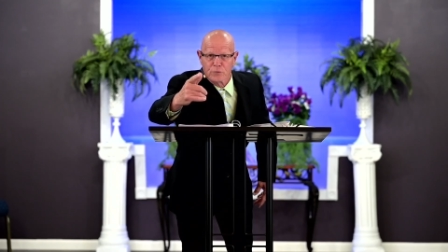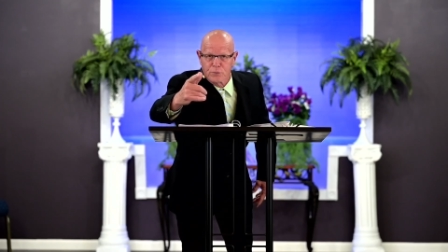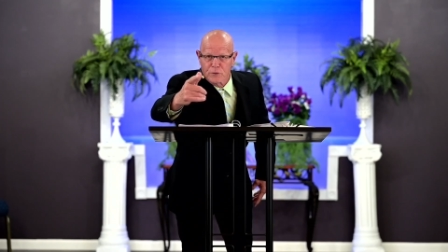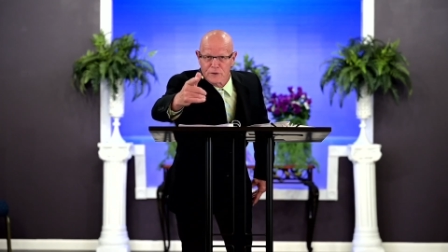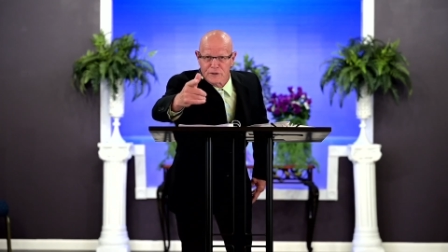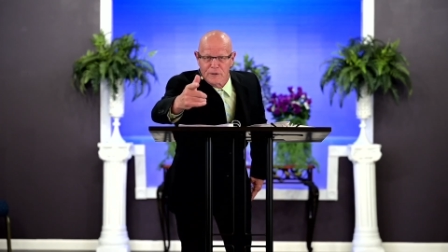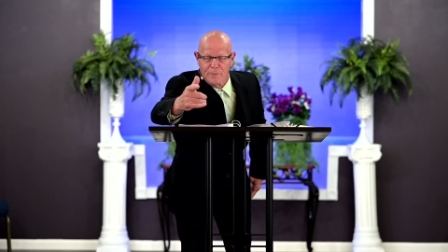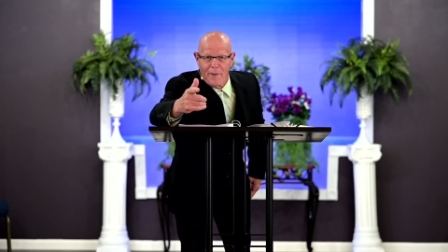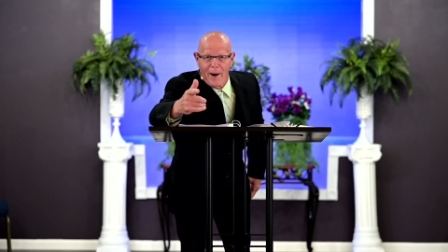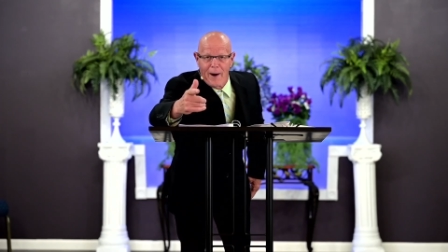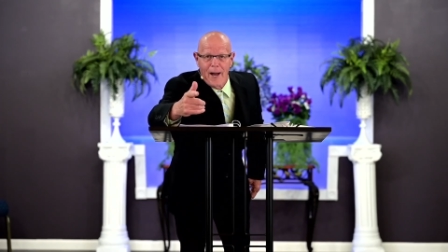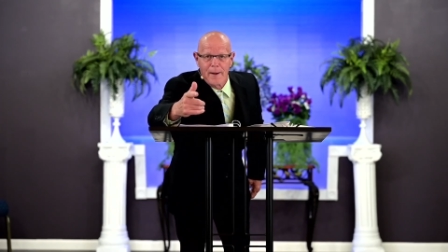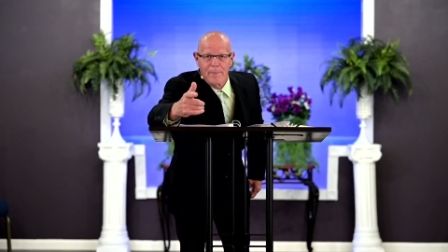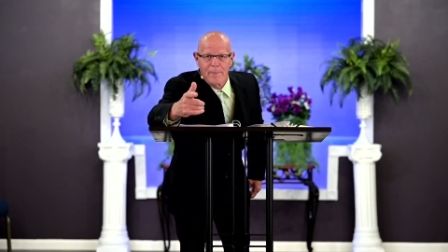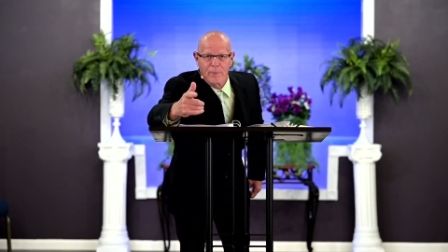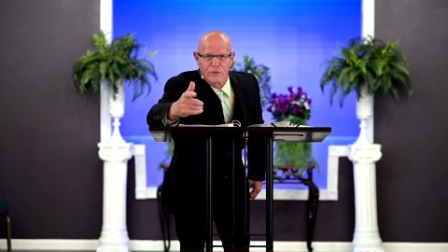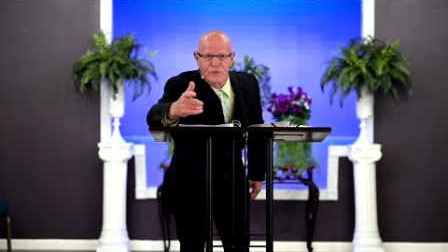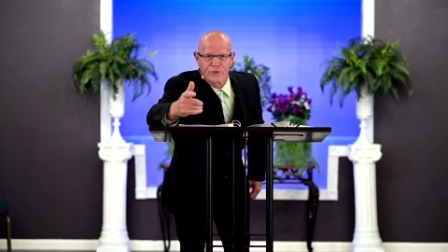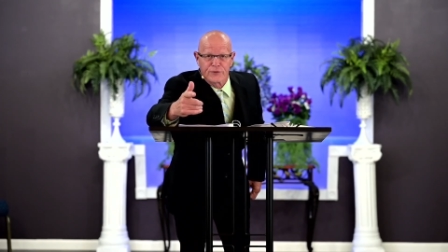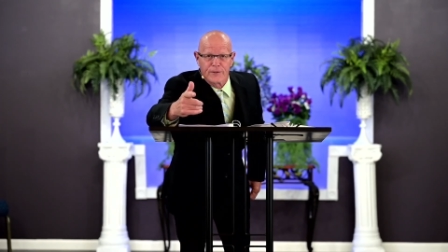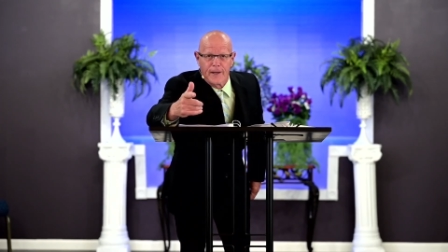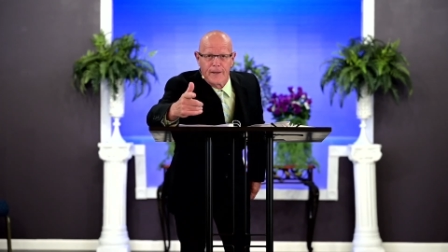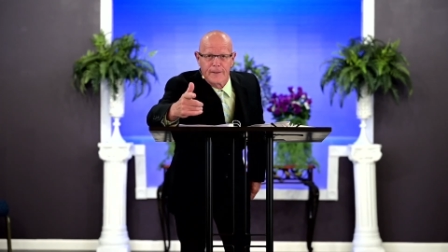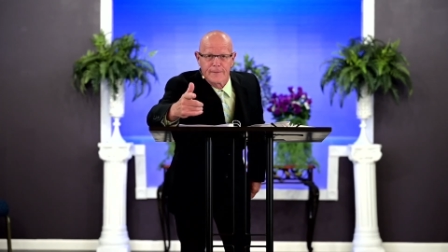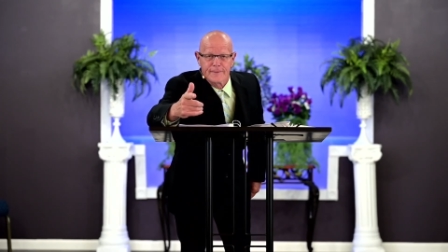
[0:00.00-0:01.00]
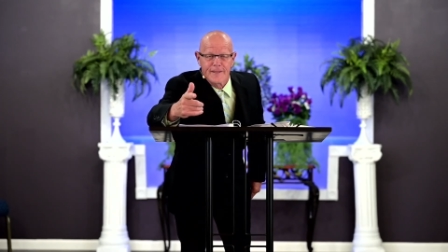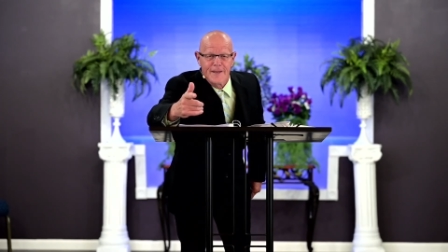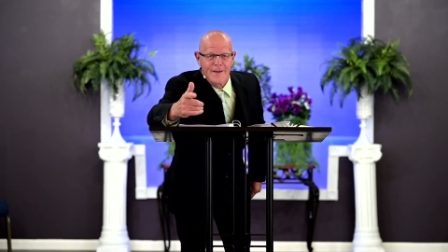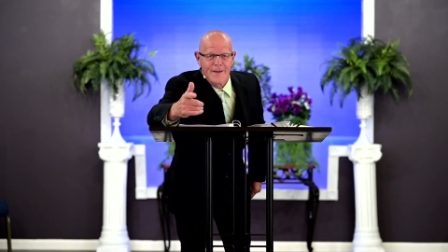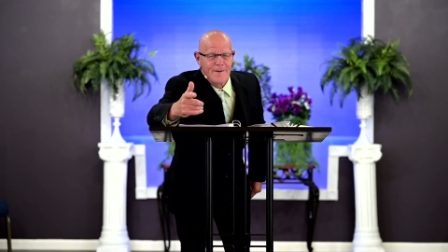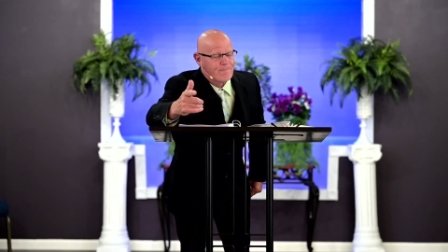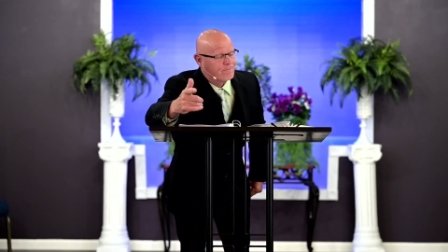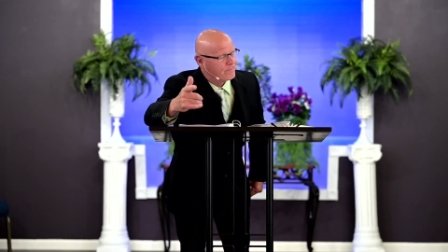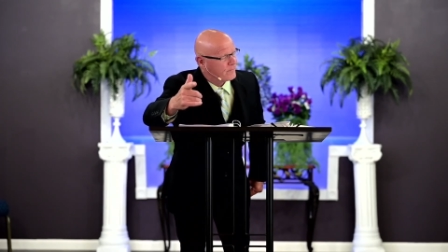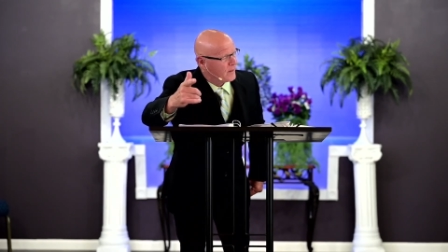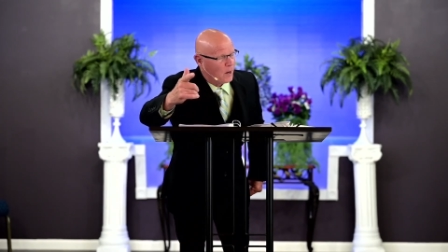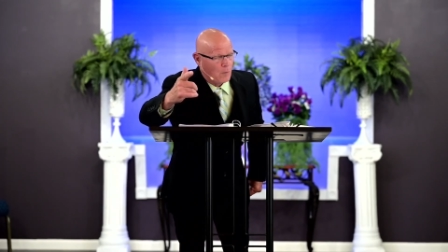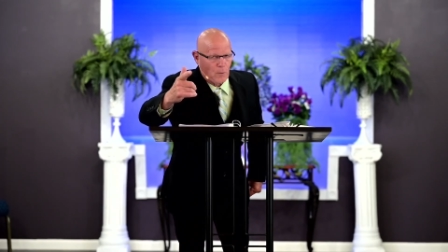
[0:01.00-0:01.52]
the Bible says.
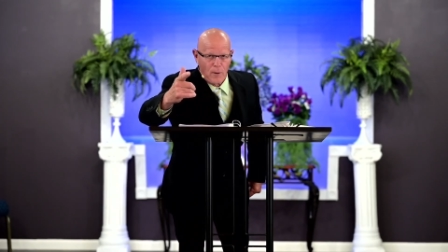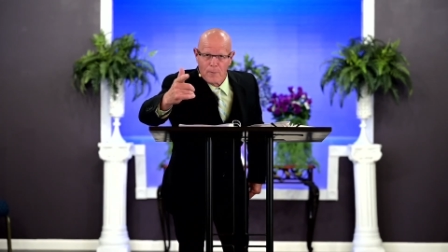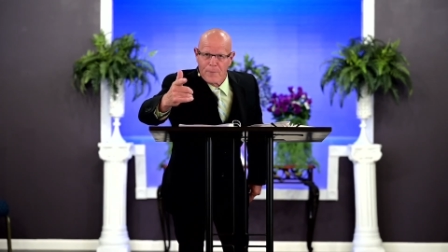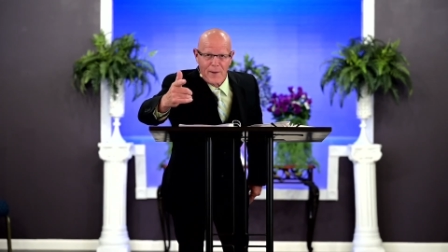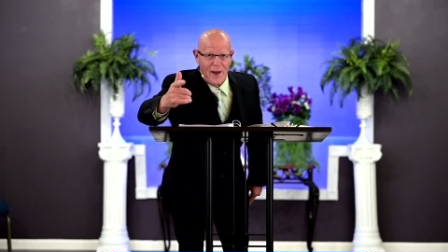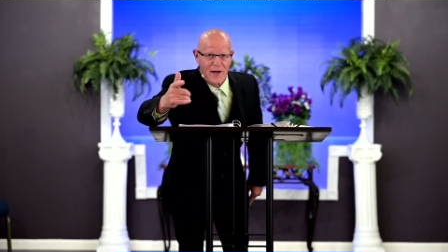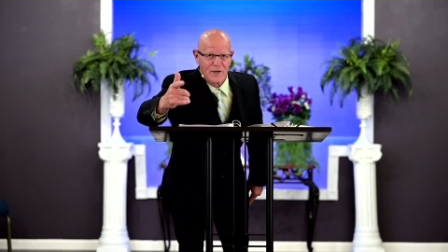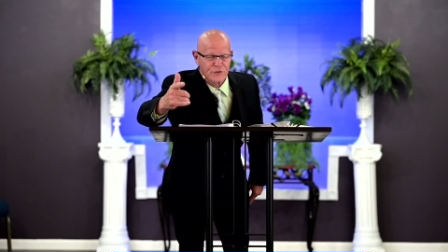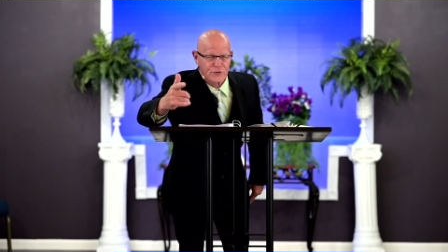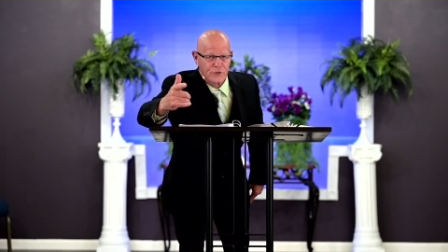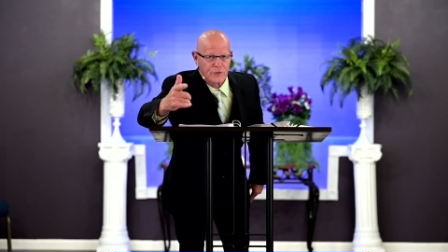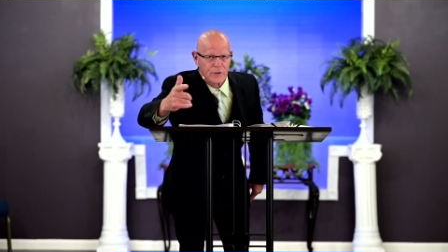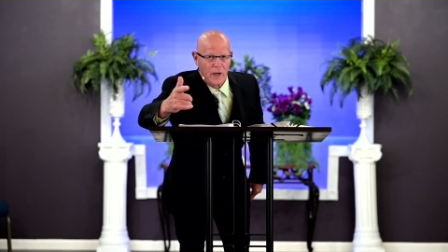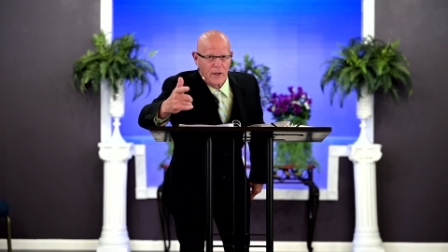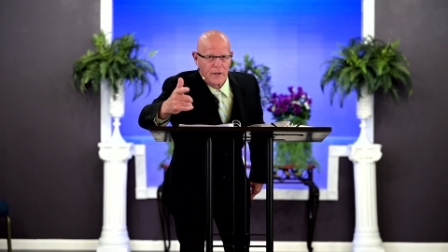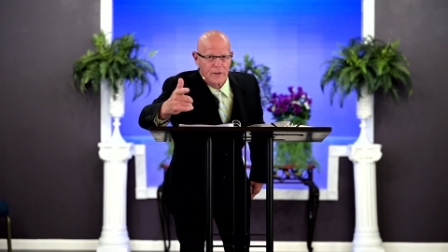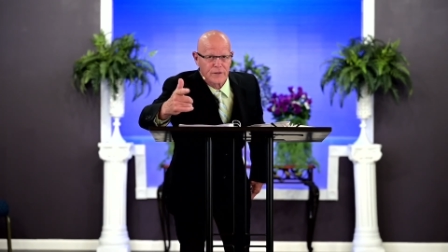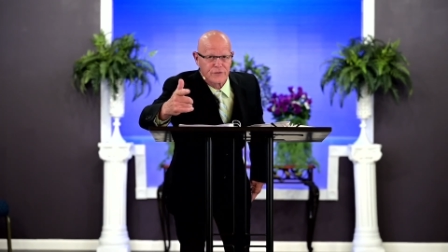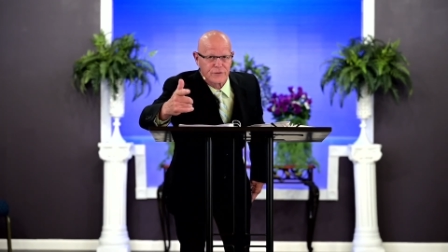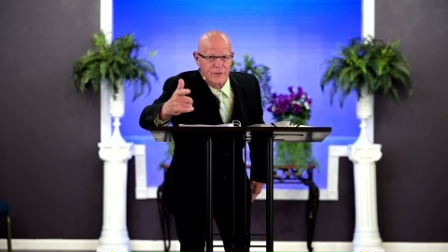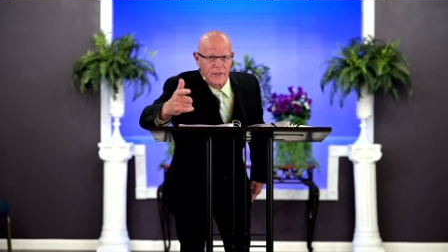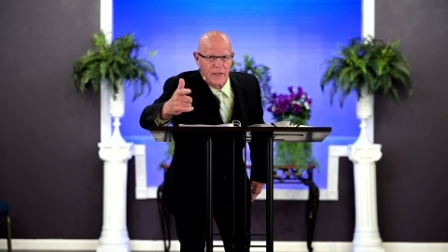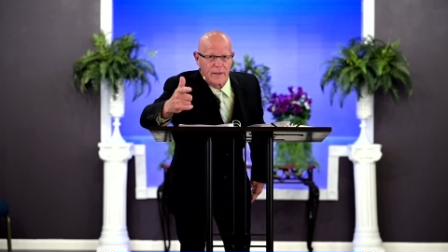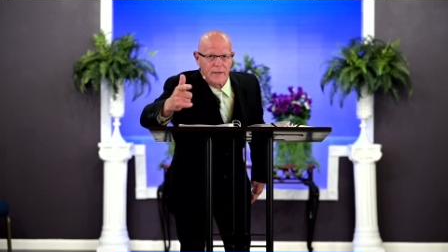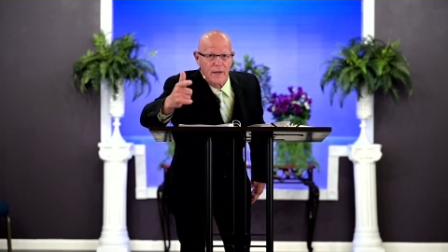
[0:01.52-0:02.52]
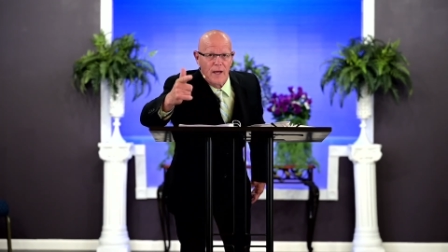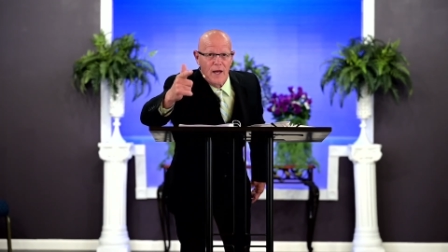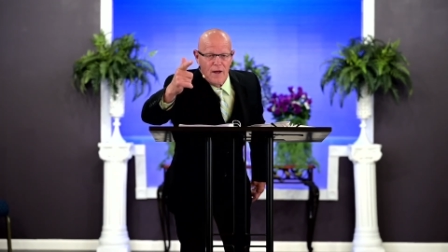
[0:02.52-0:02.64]
Not what Pastor Donnie said.